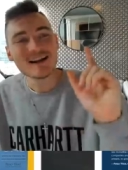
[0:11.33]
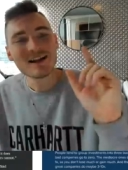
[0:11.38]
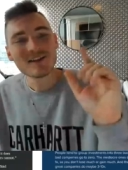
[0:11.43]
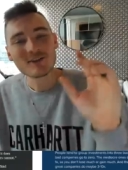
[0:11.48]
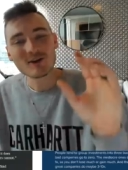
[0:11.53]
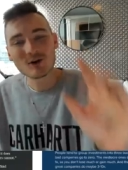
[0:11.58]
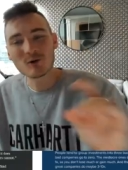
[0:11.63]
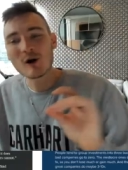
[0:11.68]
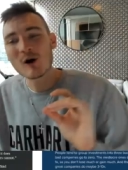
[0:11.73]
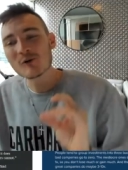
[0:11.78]

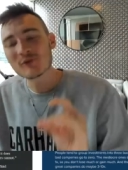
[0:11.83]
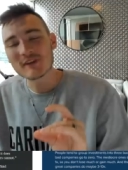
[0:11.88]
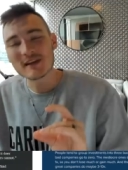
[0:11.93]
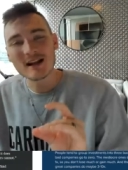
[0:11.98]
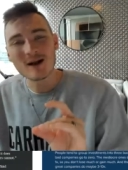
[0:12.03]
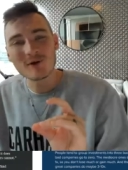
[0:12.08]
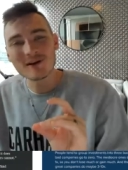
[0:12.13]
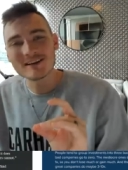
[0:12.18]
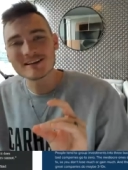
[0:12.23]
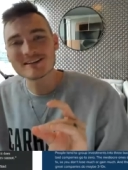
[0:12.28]
the quote that
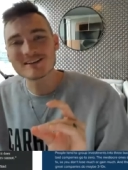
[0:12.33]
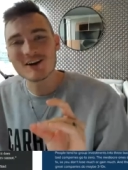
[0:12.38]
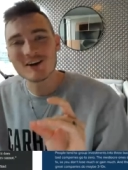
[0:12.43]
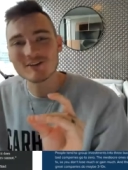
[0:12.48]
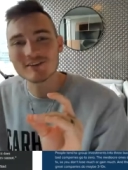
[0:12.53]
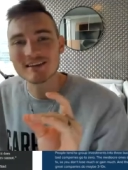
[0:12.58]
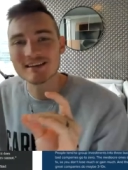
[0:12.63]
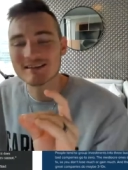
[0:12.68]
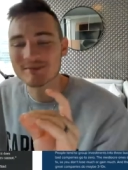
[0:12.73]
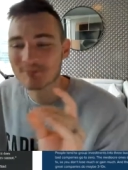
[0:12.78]
I wanna
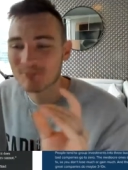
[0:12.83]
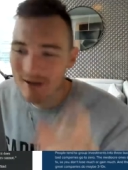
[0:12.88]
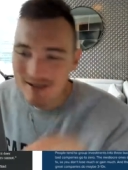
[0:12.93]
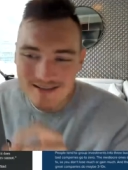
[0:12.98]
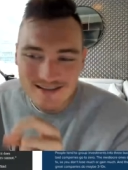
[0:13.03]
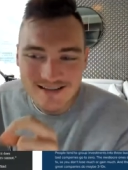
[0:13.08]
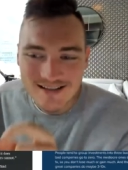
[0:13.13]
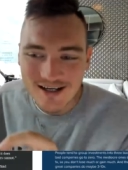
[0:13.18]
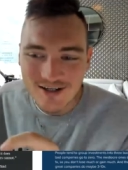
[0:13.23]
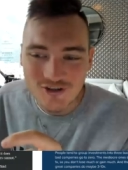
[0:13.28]
start this
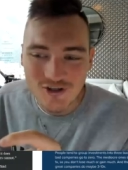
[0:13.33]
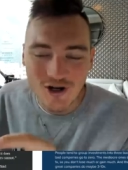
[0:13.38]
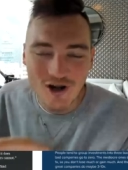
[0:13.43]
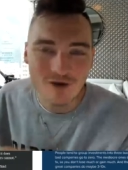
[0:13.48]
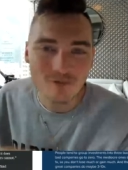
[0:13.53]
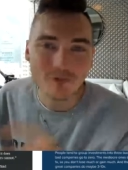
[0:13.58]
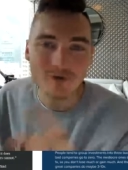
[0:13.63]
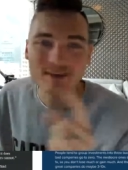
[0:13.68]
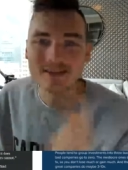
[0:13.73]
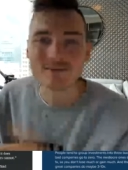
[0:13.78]
presentation
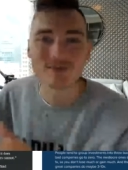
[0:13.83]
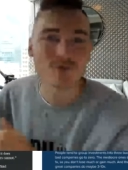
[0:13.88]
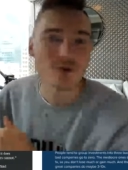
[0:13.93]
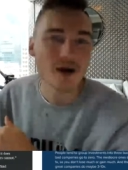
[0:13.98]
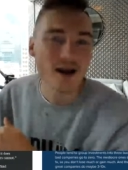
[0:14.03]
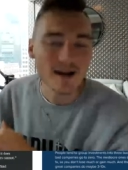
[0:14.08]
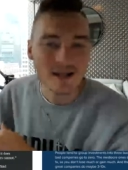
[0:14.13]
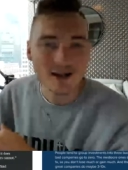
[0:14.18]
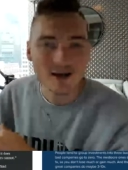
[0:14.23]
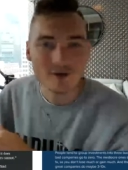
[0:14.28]
off with is
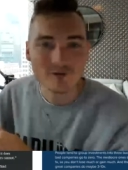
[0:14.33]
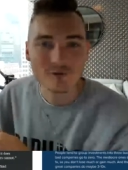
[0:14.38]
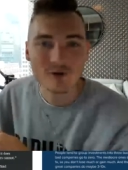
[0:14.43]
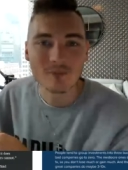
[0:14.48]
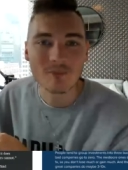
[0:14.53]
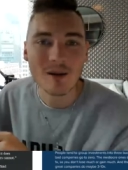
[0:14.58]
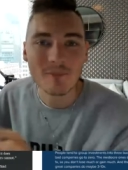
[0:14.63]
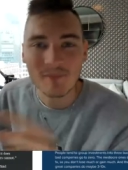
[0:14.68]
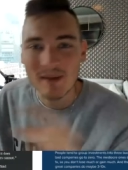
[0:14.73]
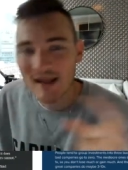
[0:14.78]
right here from
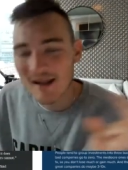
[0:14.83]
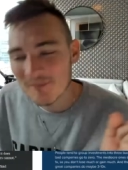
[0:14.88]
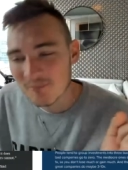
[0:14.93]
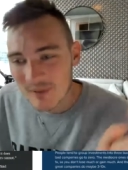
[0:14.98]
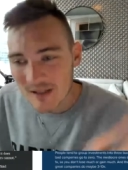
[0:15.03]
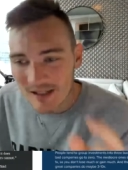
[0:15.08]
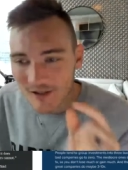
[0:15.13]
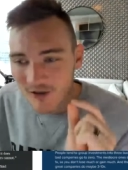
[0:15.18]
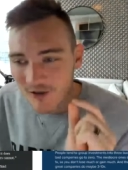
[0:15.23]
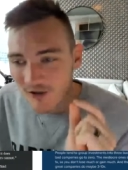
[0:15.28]
my man,
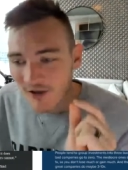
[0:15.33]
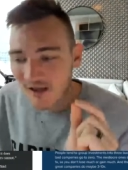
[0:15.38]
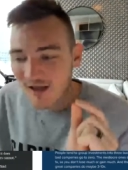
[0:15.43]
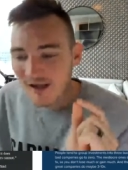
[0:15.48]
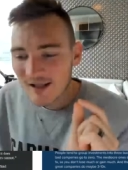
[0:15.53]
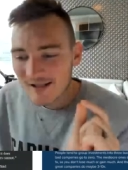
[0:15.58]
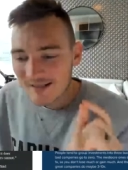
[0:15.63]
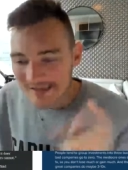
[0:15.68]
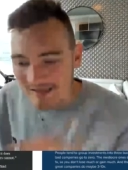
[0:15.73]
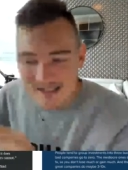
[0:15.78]
Peter
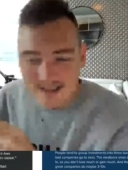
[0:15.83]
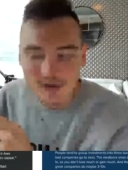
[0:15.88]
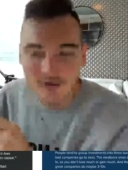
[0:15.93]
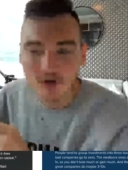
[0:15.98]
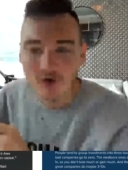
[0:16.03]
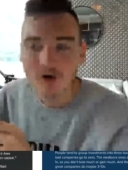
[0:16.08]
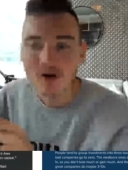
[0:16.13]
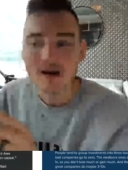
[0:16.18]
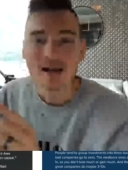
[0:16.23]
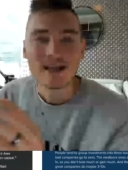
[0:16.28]

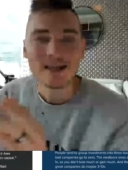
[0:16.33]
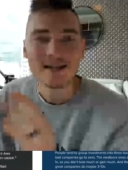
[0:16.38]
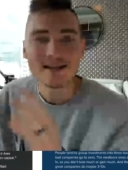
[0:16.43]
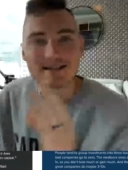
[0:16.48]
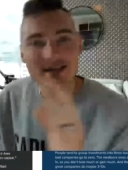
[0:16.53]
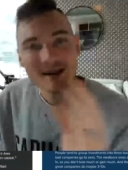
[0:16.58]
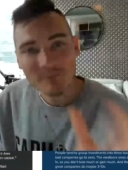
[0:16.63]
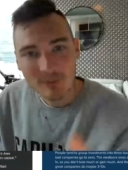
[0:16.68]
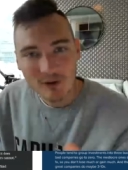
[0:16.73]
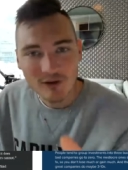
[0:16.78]
Thiel.
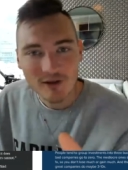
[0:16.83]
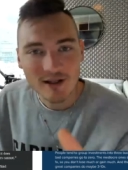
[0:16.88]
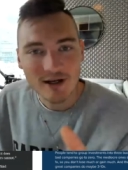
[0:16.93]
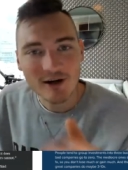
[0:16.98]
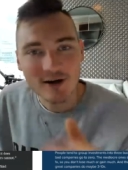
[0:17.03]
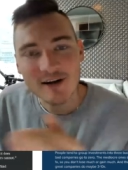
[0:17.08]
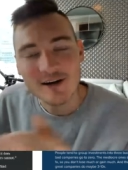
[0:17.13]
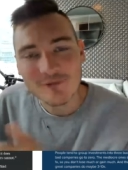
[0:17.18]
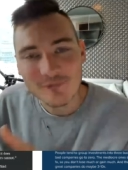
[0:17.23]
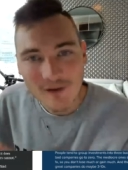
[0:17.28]
He's a
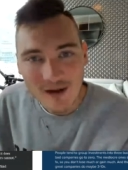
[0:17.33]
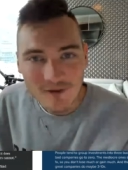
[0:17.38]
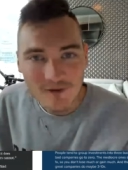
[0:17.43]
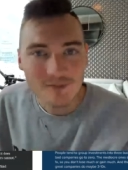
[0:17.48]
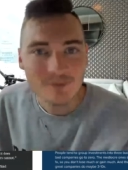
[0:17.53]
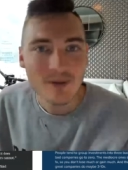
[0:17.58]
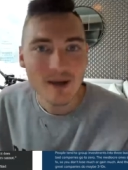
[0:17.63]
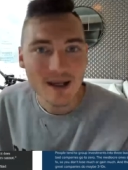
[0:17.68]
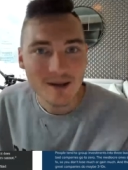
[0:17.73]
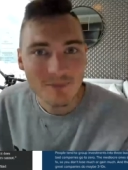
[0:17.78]
billionaire. He
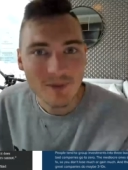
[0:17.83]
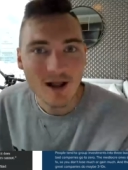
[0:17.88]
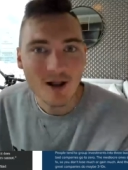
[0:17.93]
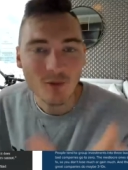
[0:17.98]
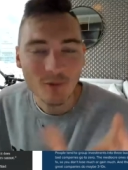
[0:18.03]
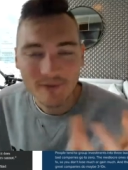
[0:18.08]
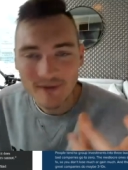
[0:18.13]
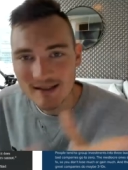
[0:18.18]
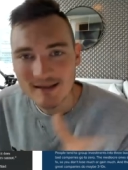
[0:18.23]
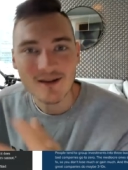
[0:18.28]
founded
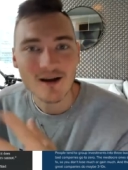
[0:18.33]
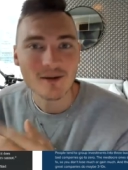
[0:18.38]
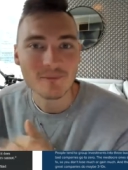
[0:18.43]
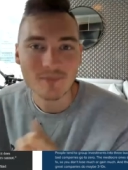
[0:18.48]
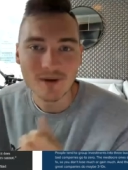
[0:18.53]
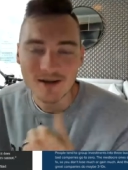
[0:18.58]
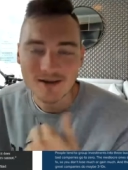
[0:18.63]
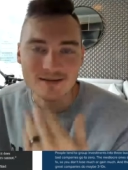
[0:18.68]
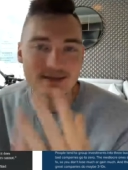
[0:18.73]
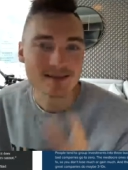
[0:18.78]
PayPal with Elon
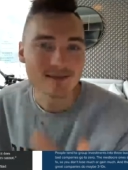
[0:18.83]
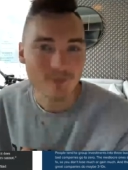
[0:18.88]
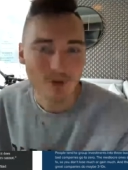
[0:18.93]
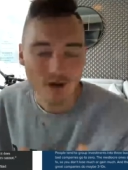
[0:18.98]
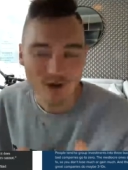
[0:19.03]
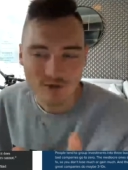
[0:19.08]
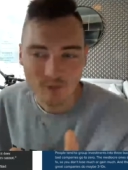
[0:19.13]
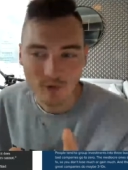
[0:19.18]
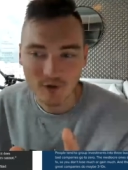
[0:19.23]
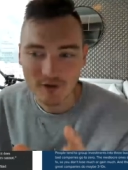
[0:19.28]
Musk.
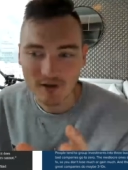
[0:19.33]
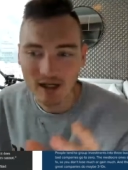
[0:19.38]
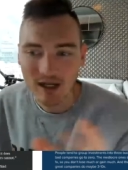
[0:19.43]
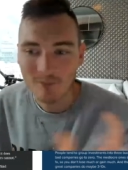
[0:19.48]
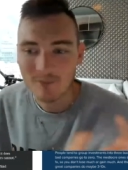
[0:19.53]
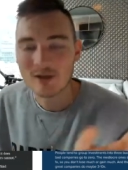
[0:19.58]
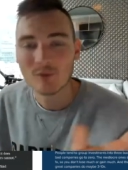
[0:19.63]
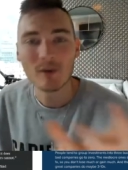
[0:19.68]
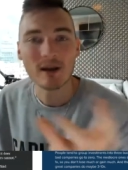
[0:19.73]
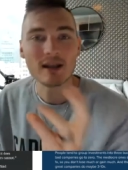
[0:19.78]
Smart, smart guy.
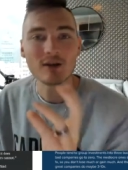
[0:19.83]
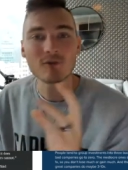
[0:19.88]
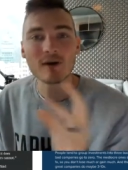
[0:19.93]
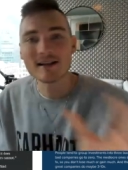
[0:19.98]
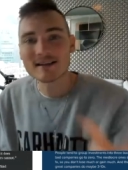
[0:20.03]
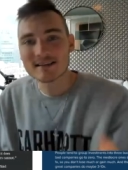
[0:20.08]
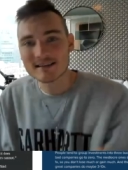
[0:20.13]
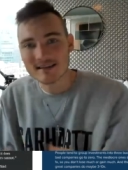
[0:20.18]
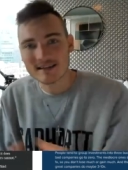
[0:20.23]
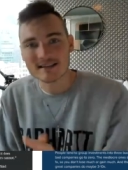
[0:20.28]
But anyway, he
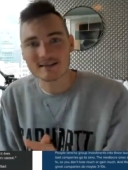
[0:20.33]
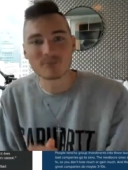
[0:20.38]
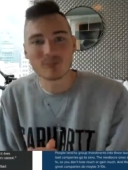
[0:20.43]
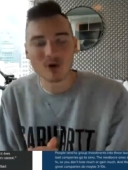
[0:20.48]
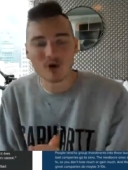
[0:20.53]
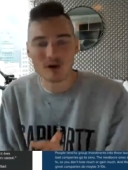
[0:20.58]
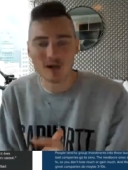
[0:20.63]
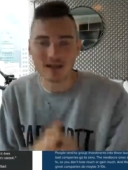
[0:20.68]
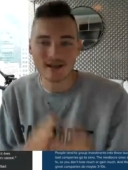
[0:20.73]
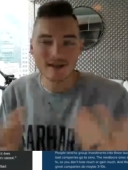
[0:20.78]
writes this
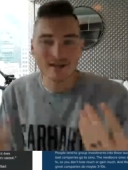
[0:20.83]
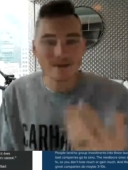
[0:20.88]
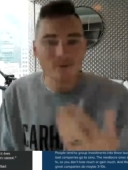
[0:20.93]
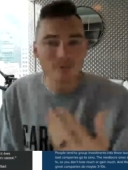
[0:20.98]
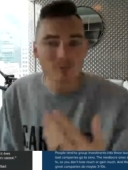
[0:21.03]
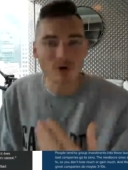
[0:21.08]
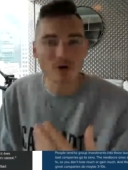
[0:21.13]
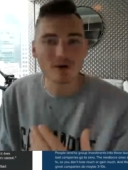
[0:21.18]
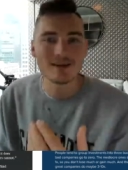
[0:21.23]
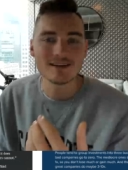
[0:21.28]
book, and in the
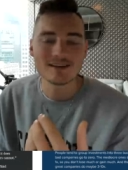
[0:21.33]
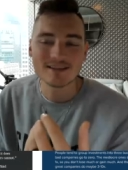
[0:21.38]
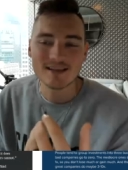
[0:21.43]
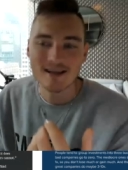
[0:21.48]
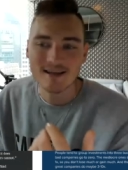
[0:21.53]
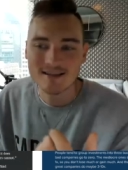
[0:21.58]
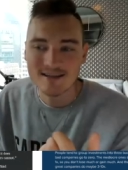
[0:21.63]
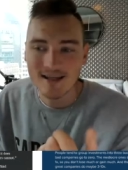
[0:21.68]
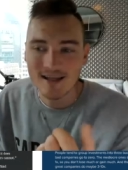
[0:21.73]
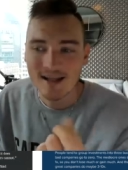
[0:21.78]
book he
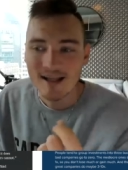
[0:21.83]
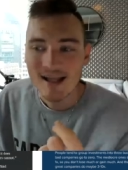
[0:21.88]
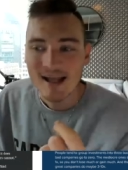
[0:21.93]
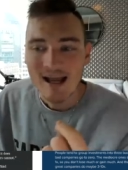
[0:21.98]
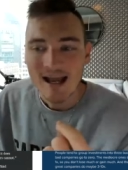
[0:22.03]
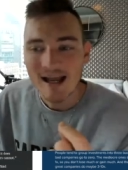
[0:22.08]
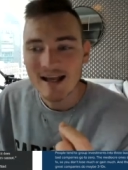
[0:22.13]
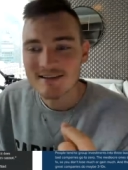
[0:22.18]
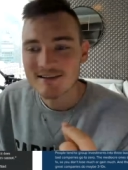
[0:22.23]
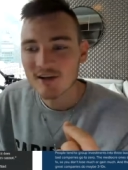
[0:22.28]
says that
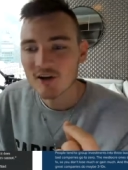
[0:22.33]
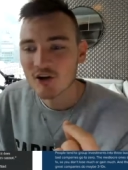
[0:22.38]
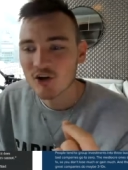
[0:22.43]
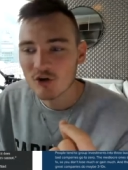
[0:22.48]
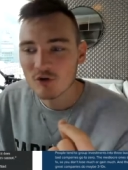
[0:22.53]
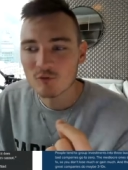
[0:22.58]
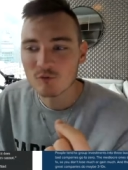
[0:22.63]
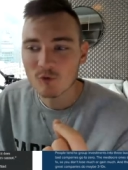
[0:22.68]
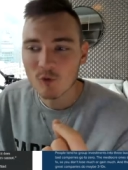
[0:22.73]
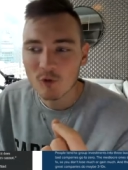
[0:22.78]
as a
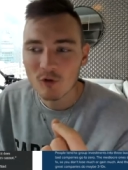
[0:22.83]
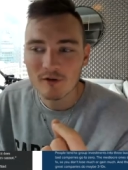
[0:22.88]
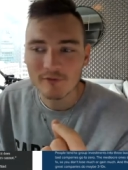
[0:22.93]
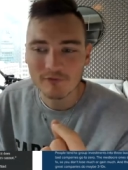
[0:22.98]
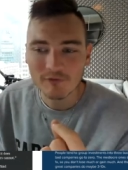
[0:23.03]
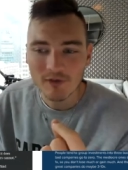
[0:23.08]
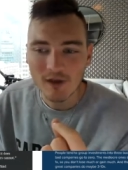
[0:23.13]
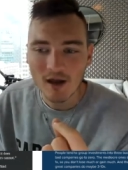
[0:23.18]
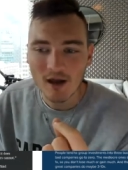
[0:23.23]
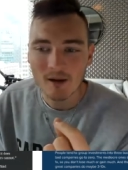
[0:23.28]
good rule
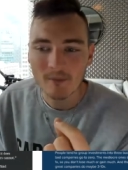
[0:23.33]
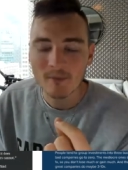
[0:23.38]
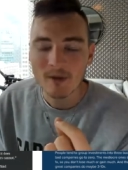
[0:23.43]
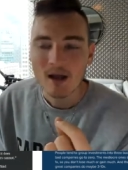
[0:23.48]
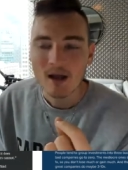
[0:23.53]
of thumb,